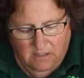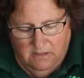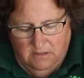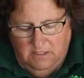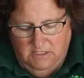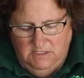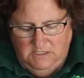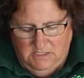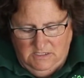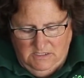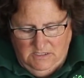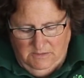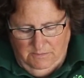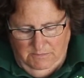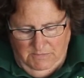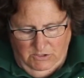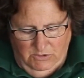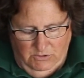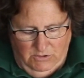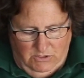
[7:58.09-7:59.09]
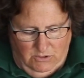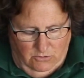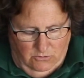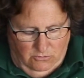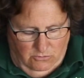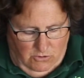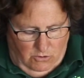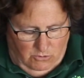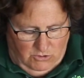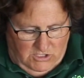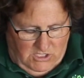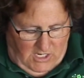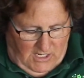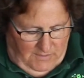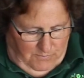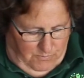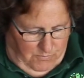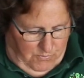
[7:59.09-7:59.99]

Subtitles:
This is a Miracle-Gro type